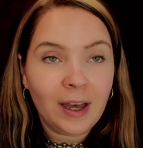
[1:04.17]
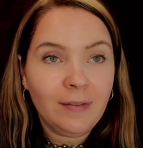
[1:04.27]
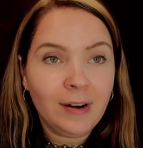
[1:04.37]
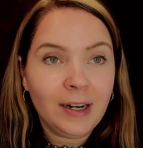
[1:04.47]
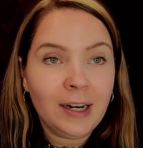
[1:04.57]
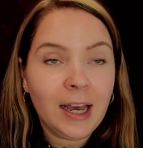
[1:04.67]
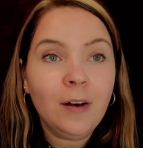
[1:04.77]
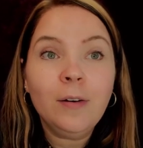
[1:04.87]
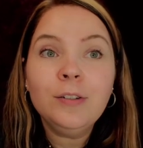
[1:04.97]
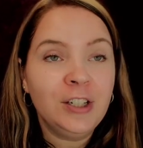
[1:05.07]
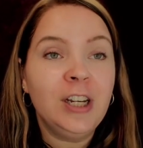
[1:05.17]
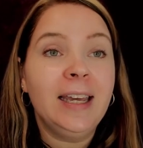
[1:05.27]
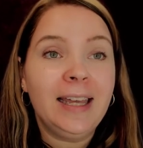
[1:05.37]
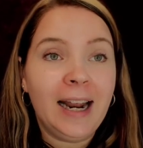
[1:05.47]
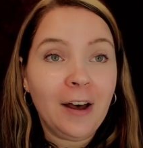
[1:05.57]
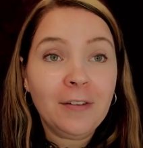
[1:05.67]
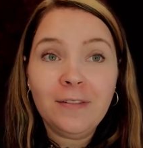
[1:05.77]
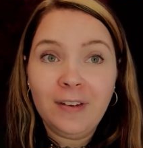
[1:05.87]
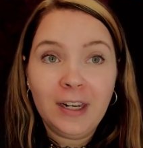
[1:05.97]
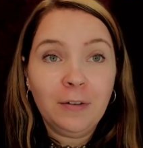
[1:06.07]
on right now. Check it out. The
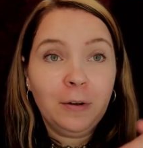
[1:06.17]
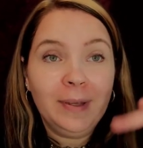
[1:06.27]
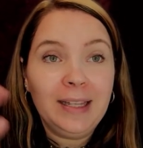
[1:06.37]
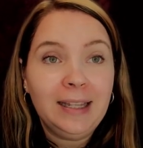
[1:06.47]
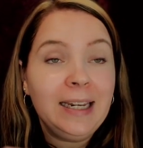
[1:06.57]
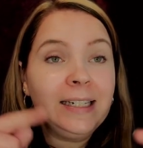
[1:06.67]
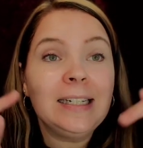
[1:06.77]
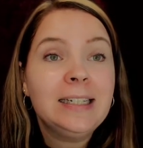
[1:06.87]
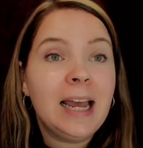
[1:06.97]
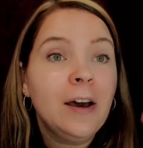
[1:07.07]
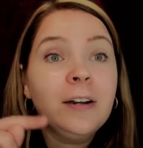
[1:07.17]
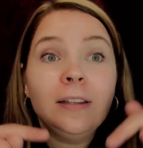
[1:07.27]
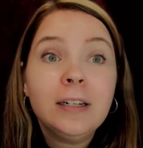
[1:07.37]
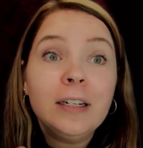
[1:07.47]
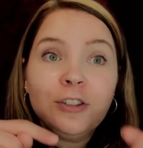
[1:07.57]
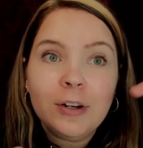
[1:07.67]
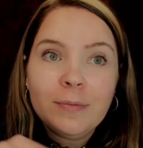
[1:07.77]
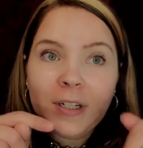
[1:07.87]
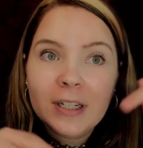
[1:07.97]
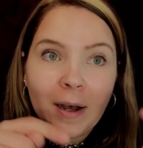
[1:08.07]
video will be linked down in the
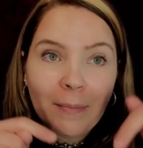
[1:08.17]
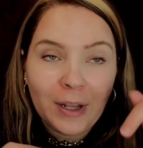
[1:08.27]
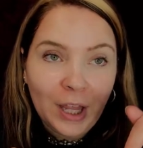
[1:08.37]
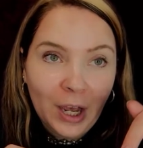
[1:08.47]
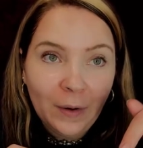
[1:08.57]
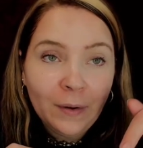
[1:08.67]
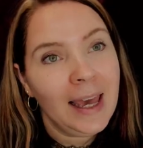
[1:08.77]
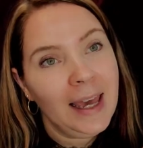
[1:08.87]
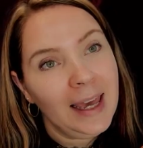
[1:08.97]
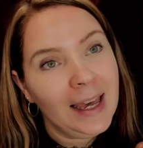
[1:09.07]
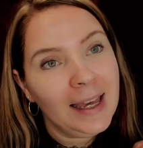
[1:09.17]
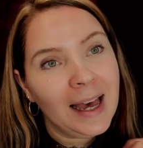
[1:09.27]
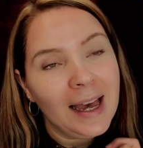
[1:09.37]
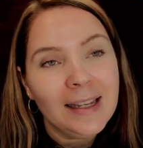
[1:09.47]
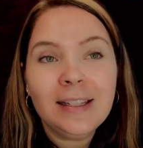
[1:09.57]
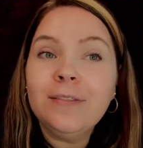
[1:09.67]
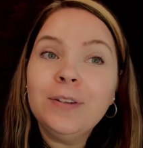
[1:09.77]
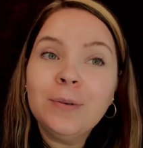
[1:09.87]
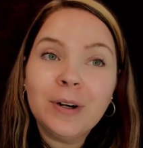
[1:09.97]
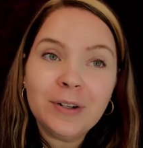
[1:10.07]
description down below. And guys, if
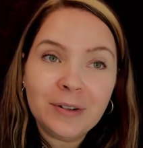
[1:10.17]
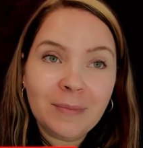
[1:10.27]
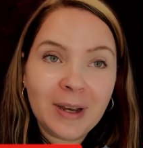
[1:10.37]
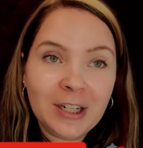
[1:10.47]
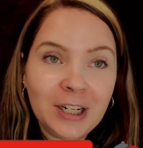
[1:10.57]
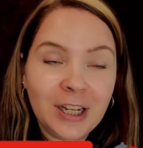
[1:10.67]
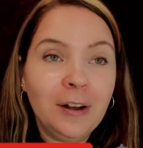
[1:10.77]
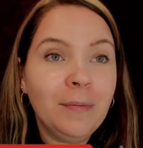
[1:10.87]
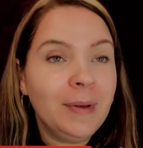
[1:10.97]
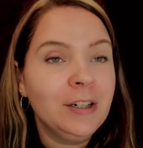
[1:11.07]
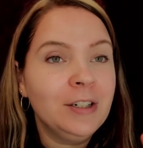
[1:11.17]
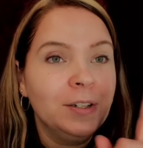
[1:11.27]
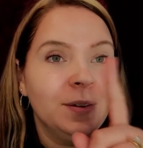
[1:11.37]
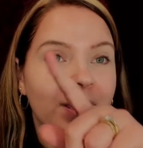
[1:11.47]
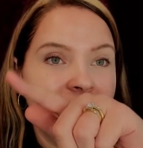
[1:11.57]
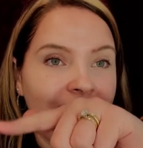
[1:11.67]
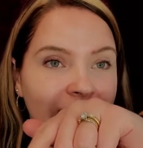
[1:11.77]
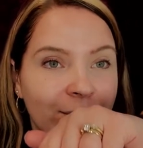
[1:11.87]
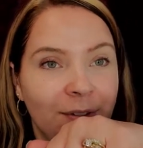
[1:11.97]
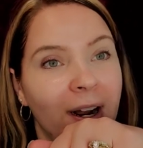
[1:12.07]
you are new to my channel, make sure you hit the
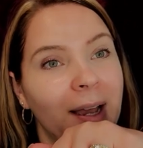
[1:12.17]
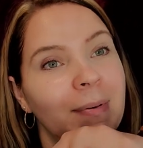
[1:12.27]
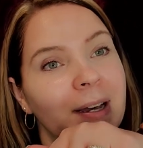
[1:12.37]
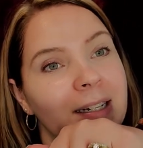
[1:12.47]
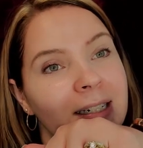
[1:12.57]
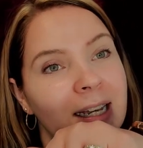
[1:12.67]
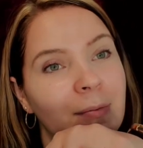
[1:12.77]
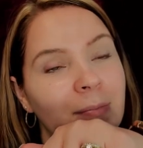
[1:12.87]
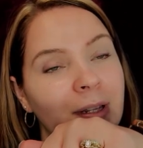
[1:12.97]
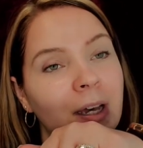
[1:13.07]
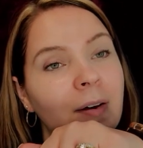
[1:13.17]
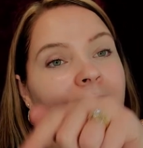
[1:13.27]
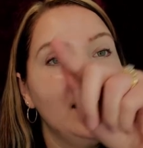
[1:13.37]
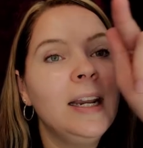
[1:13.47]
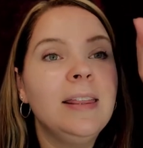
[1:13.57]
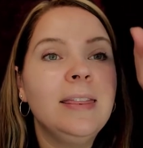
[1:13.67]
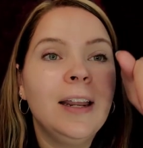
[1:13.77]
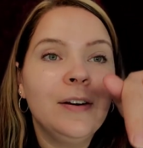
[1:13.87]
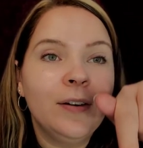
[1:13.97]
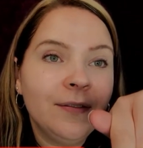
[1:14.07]
subscribe button down below and hit
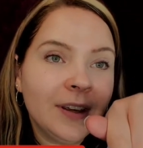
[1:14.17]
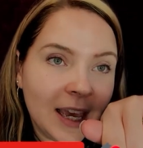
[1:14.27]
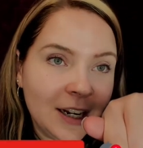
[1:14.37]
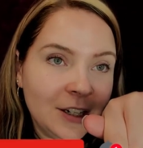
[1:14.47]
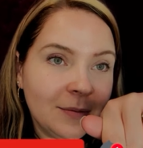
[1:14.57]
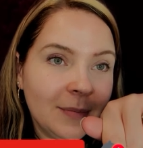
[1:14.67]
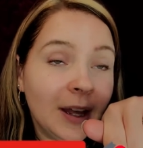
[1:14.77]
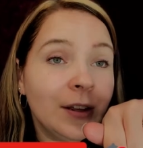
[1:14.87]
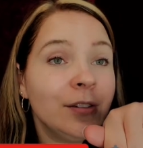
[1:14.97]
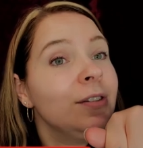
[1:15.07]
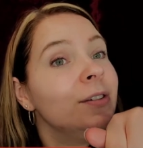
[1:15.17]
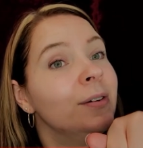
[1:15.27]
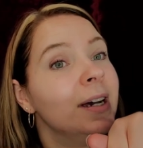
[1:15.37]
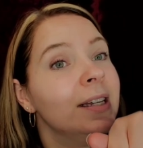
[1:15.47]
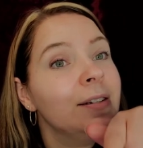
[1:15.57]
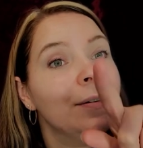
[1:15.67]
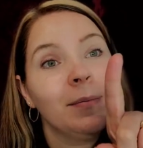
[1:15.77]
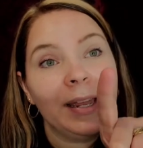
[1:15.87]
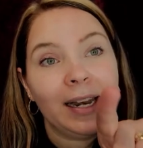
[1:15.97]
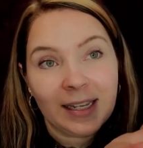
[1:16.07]
that notification bell so you guys know when
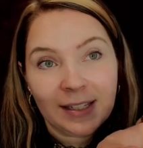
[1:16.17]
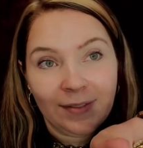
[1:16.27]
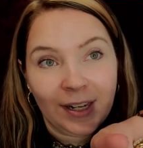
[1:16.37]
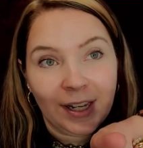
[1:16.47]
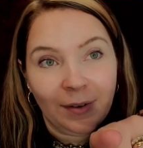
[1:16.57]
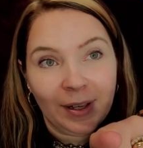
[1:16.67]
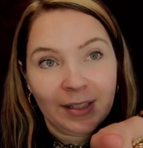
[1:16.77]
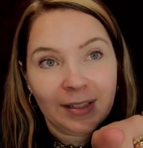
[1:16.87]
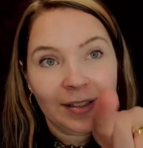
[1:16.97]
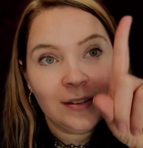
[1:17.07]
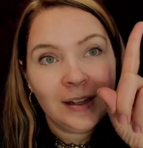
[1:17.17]
my next video is.